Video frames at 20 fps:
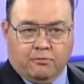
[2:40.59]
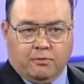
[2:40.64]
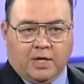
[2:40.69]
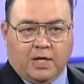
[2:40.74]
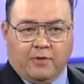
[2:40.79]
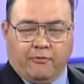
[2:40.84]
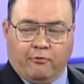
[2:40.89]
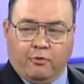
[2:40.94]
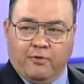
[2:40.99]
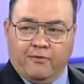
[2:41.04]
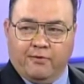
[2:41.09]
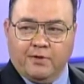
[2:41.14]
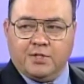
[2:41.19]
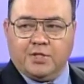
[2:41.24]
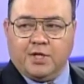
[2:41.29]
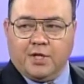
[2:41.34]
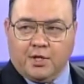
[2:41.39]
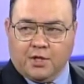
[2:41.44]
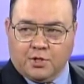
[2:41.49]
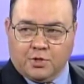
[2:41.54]
kind of
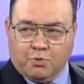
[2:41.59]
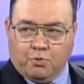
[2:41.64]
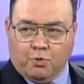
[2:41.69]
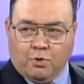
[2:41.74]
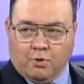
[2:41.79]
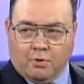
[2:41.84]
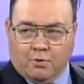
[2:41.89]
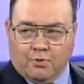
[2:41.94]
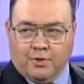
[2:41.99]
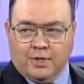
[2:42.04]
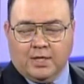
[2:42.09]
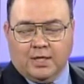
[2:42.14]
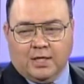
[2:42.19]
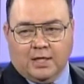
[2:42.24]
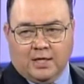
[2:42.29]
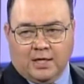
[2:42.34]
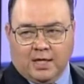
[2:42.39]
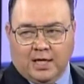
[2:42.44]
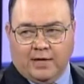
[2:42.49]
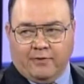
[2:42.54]
revisiting his world
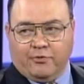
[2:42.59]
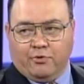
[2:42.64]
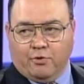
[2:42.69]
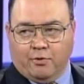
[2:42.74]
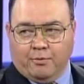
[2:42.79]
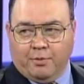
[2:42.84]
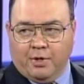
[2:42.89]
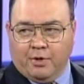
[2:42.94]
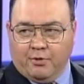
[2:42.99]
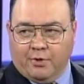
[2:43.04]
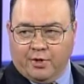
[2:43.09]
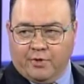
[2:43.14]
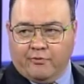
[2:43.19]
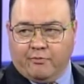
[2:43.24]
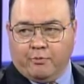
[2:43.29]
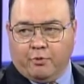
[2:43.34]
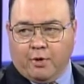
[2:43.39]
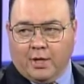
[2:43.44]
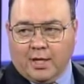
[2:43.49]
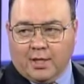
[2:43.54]
after a period
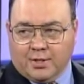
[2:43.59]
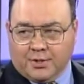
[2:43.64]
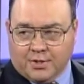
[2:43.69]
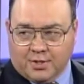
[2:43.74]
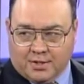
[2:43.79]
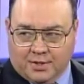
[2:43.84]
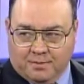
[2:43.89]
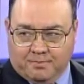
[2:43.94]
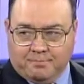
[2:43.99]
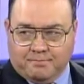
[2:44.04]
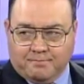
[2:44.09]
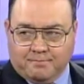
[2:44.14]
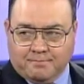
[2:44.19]
of paralysis.